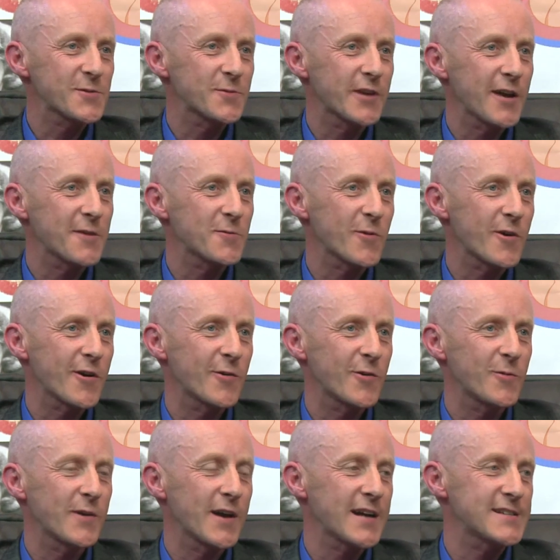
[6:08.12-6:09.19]
when times were
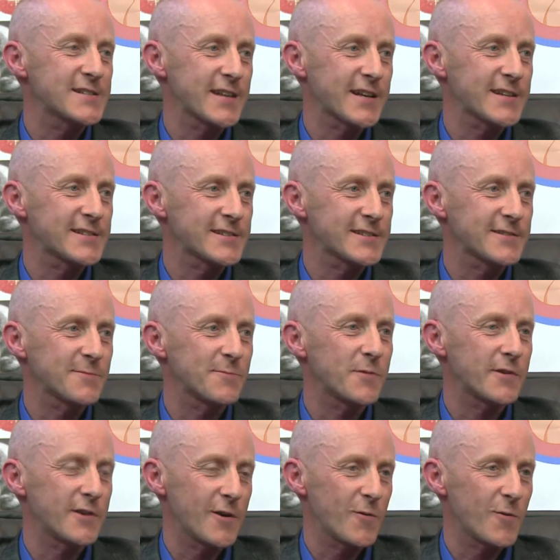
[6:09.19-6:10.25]
good, we had 6,
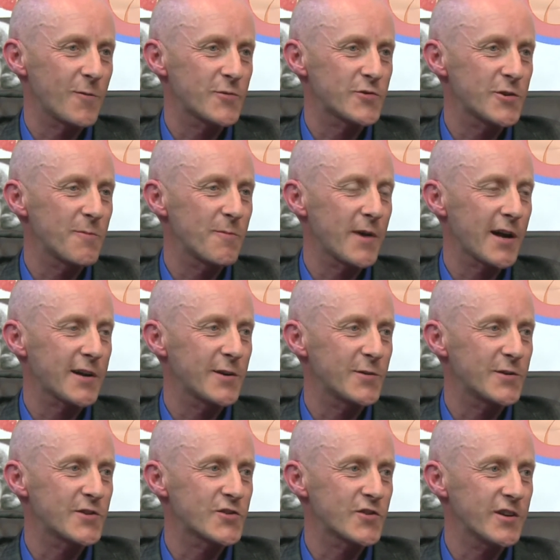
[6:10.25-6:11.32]
but now we're trimmed back now
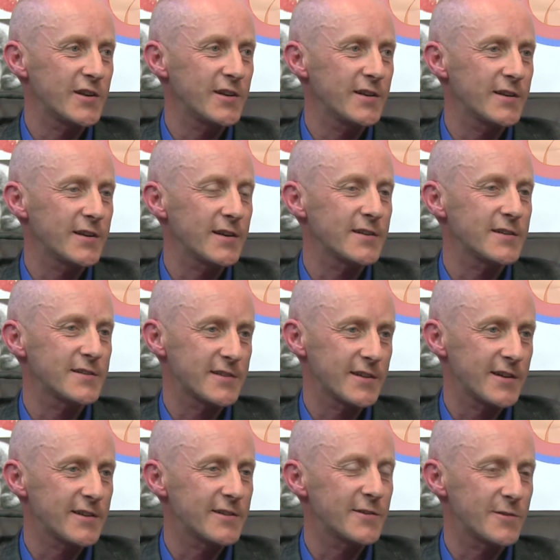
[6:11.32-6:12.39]
to 3, and
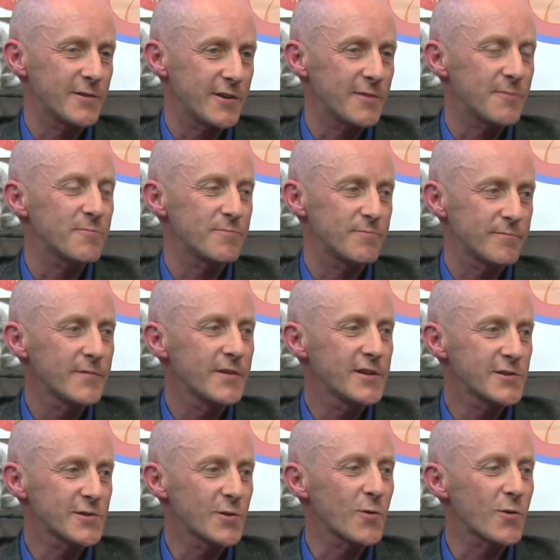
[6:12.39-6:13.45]
the
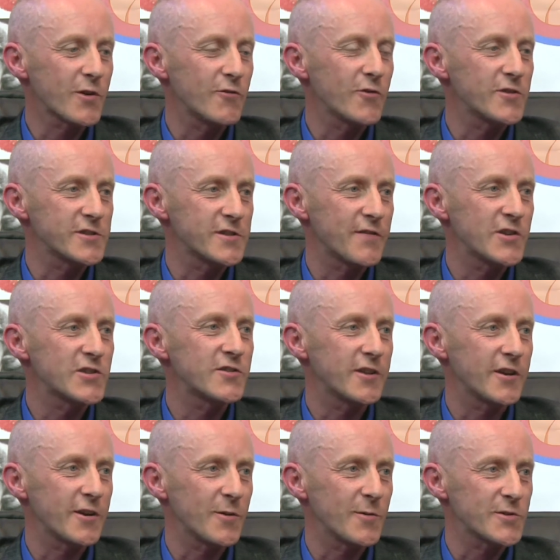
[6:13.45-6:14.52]
store can run
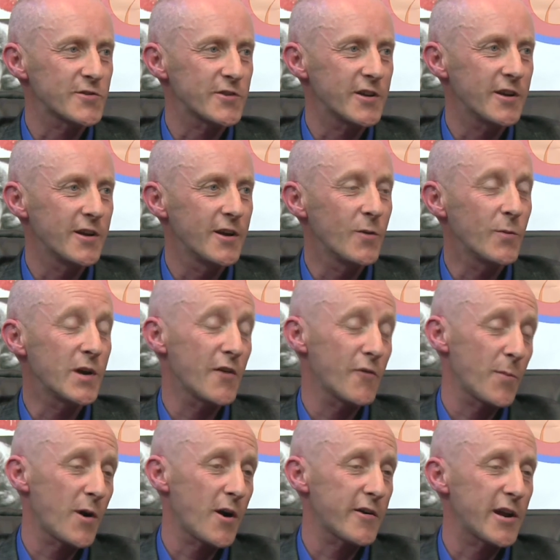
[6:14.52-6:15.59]
sufficiently now with 3. We have a
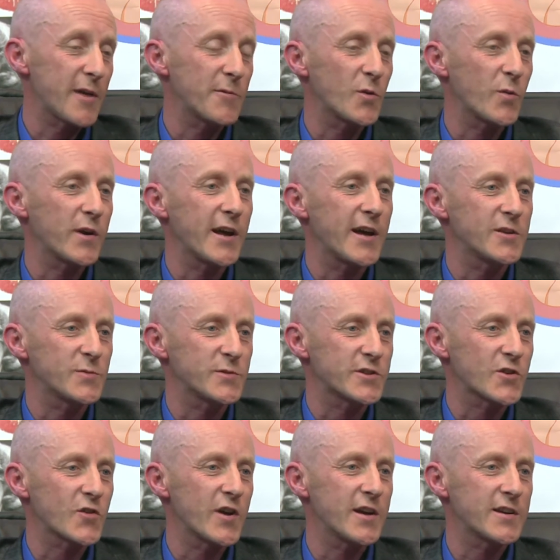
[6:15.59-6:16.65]
part-time at the weekends, which is
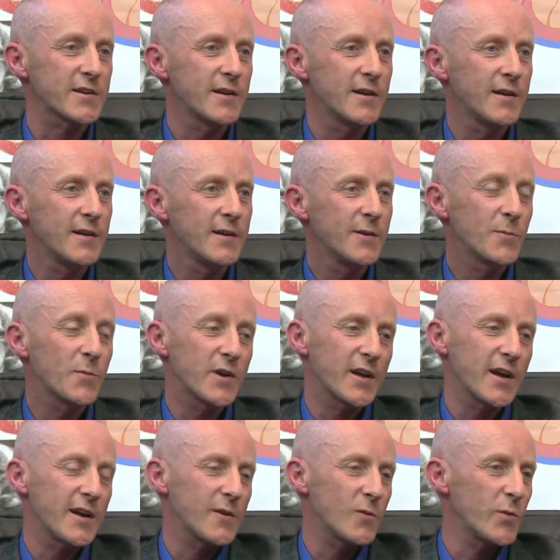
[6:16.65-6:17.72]
great, but
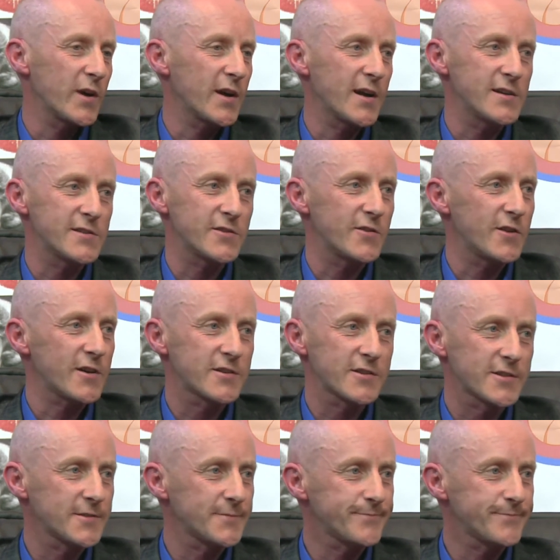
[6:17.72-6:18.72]
again, the weekends are not